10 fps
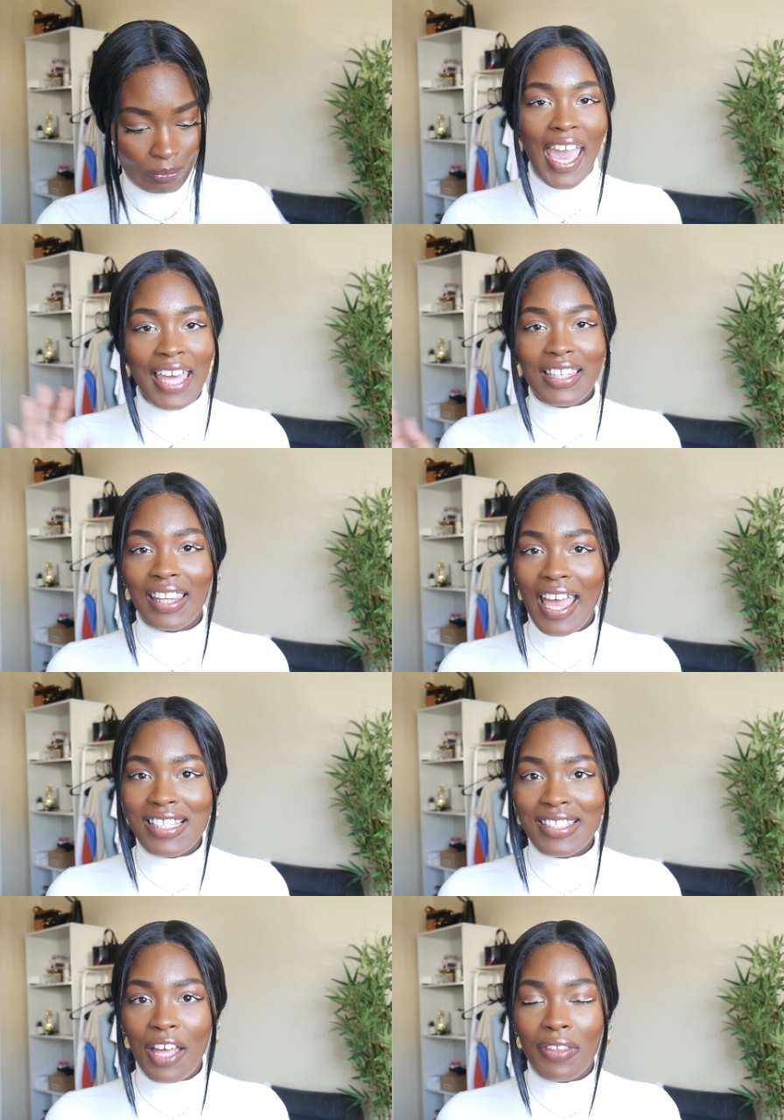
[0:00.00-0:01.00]
And the
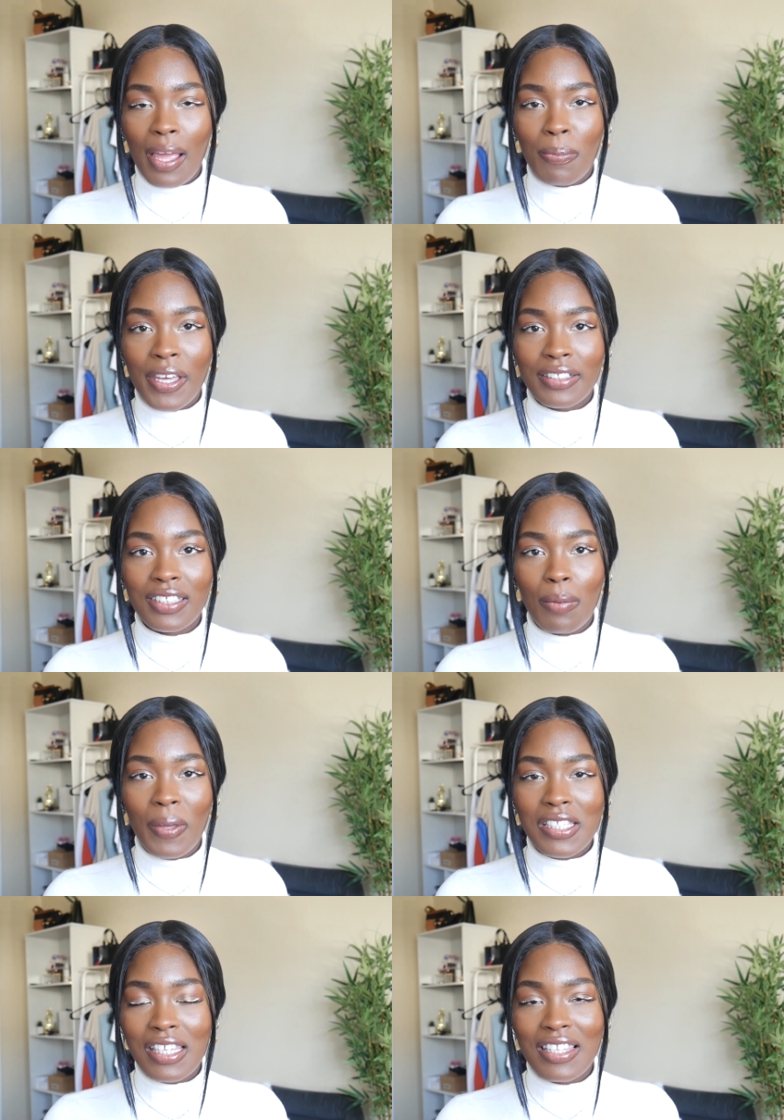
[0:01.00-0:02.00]
last style that I picked
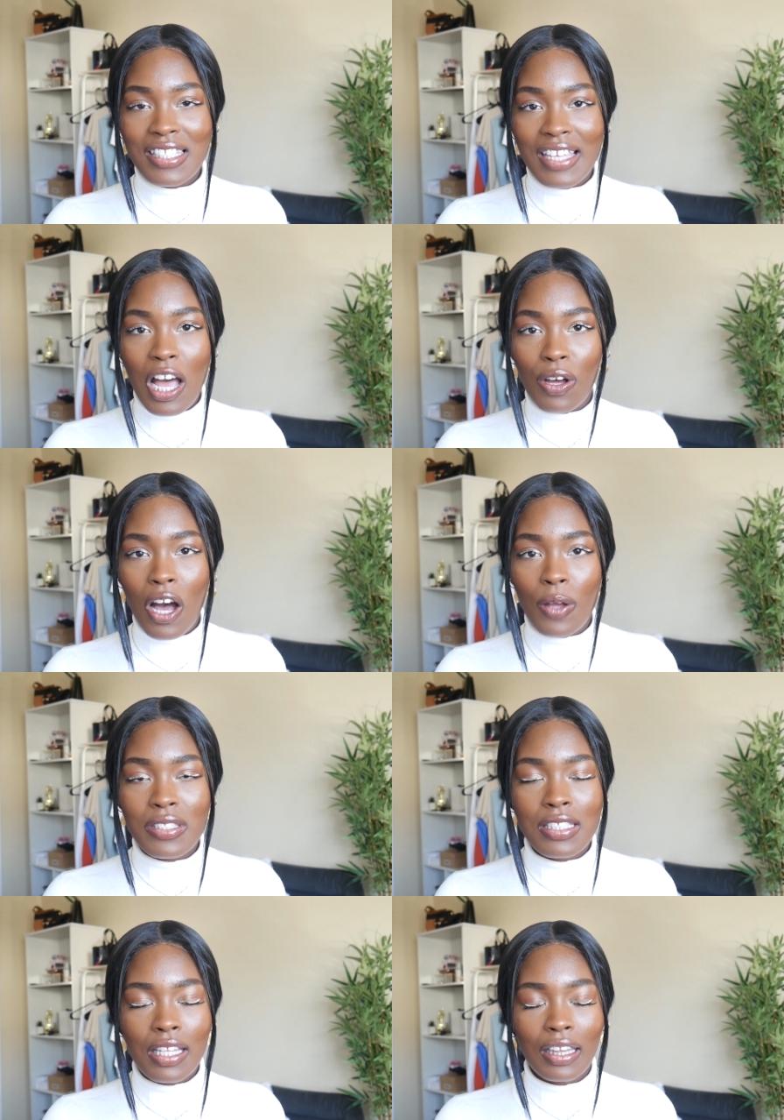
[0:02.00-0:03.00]
up is in the style
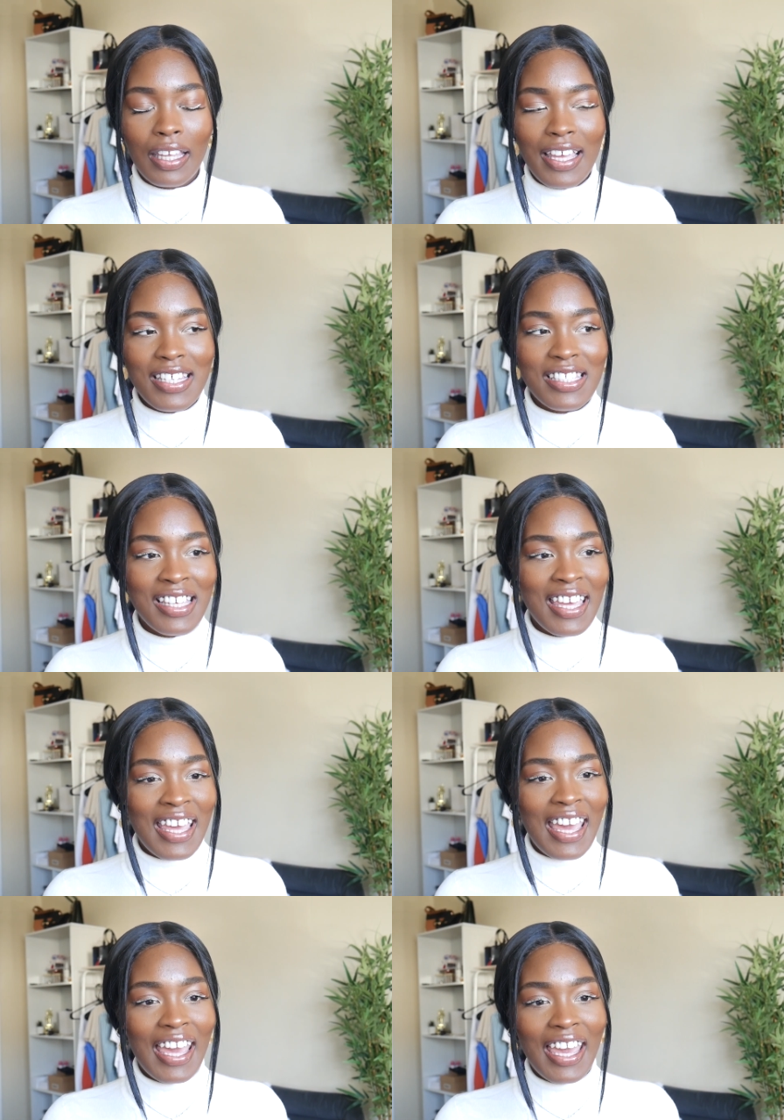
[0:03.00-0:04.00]
called Celeste.
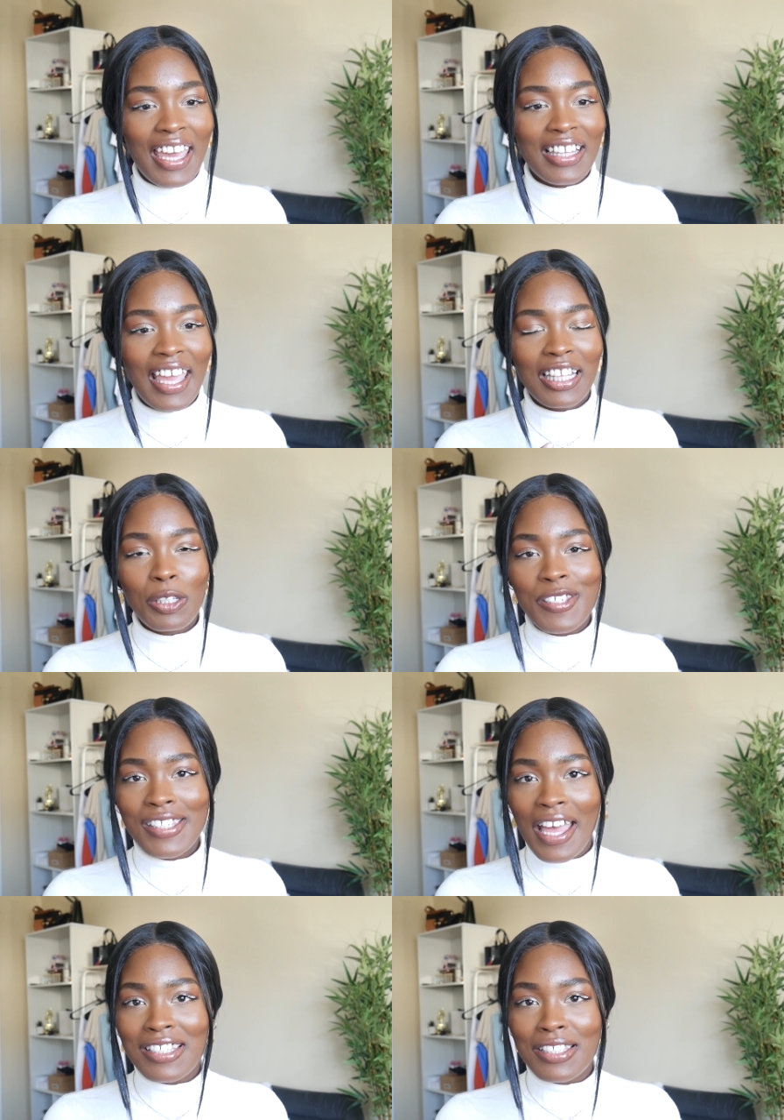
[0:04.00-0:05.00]
And Ana
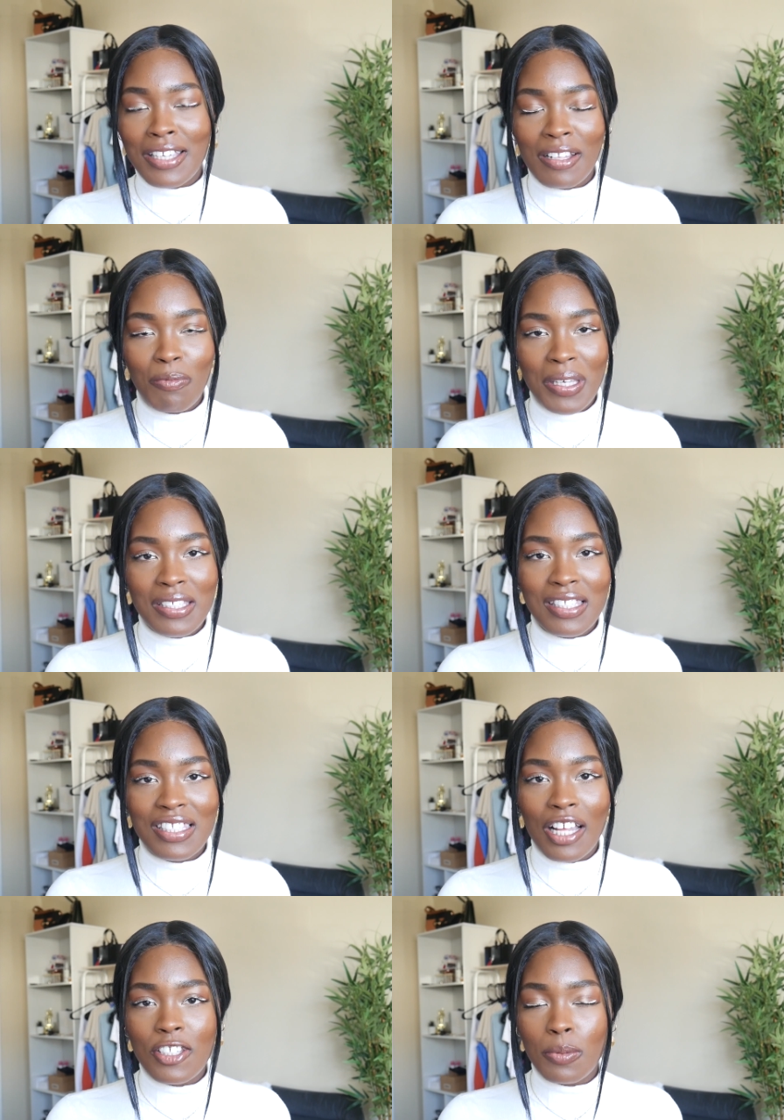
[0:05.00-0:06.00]
Luisa has a ton of
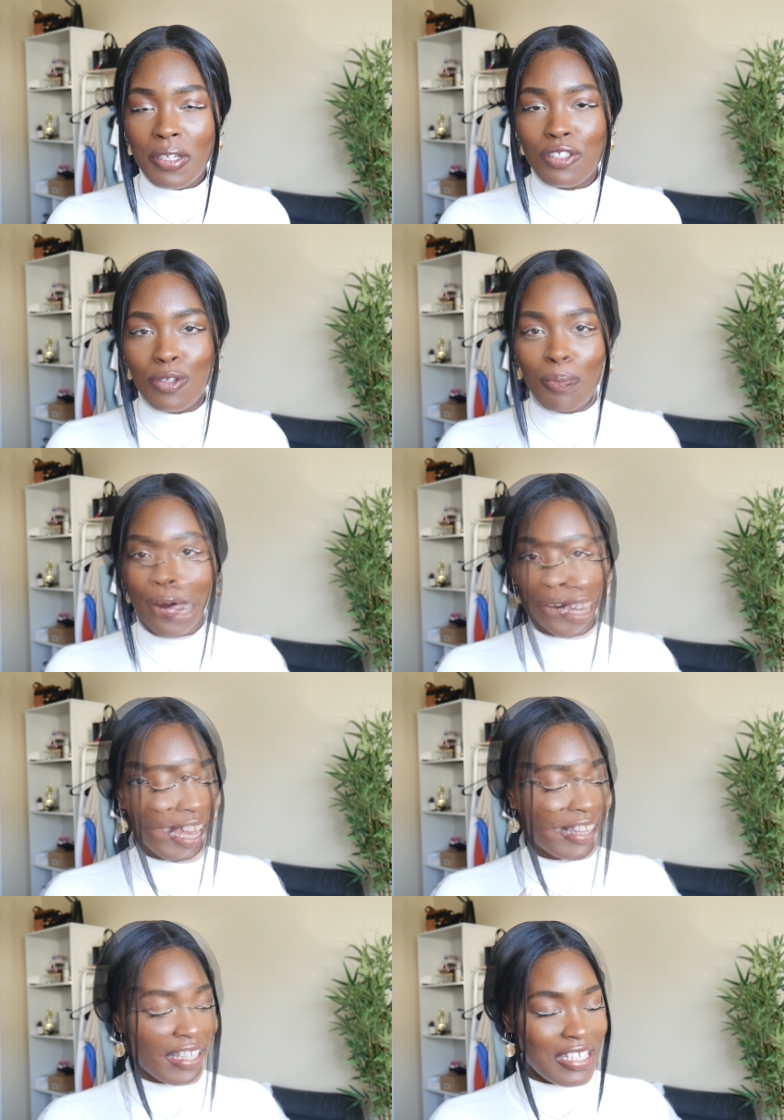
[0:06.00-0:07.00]
pieces that'll speak to you
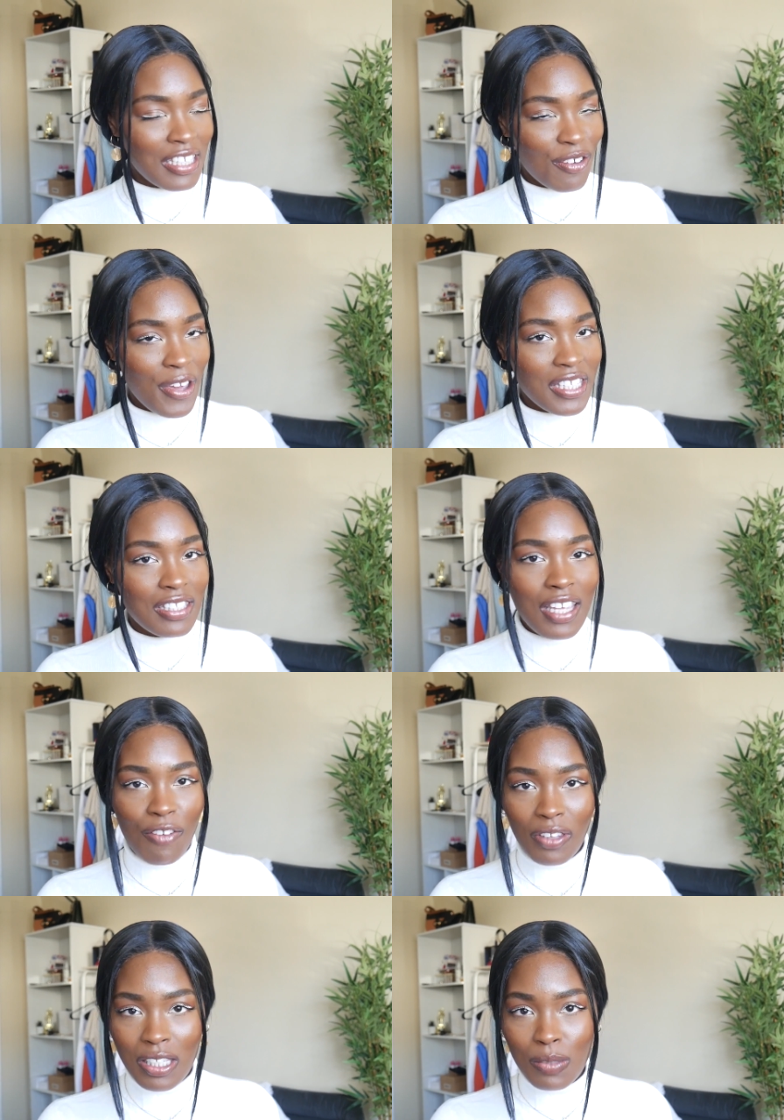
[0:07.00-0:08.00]
personally. And these earrings
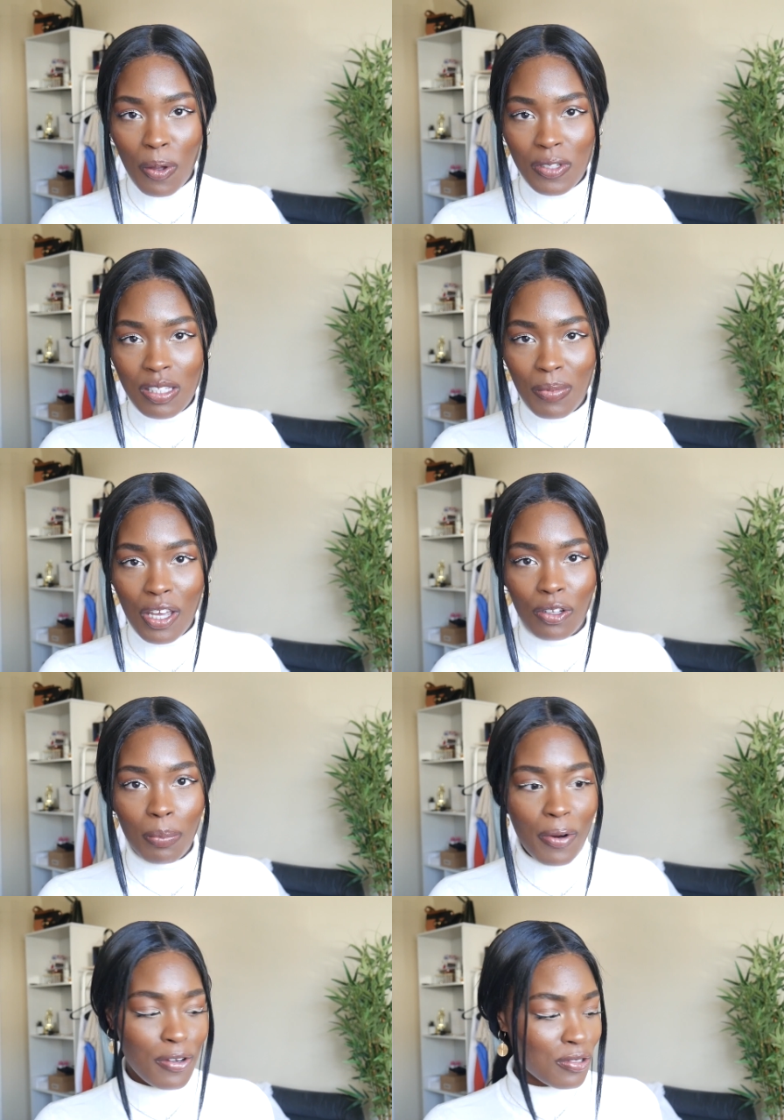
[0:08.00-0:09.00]
definitely spoke to me on
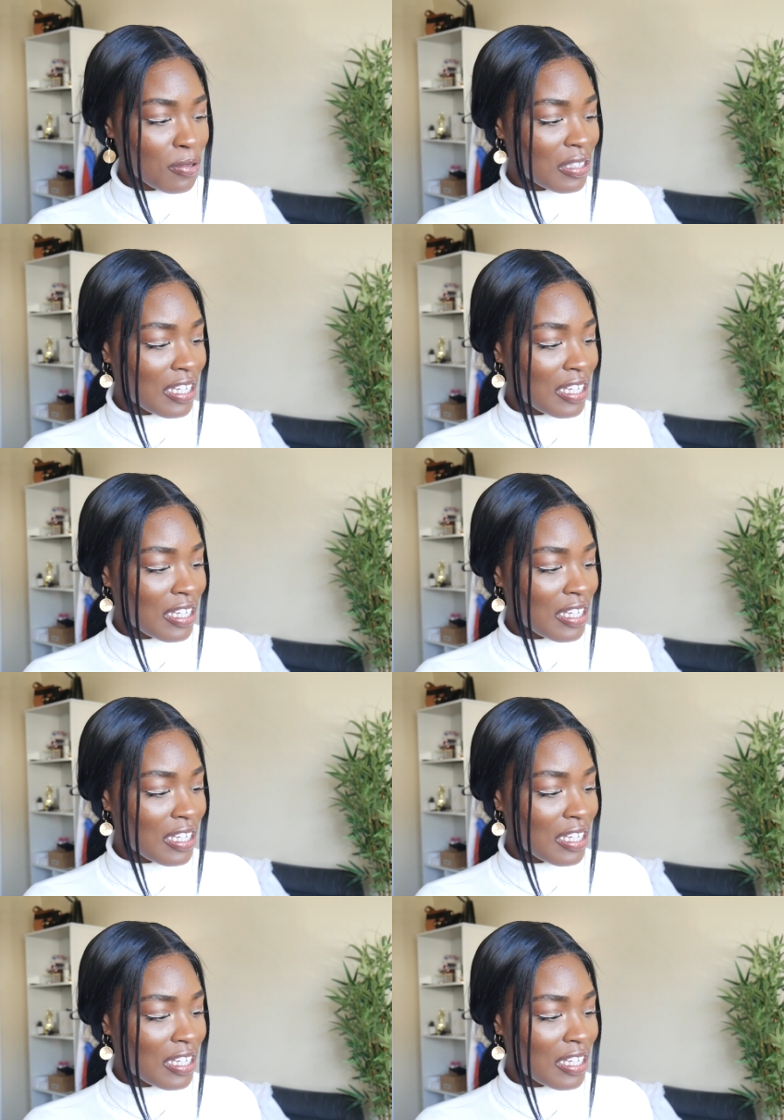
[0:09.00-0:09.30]
a personal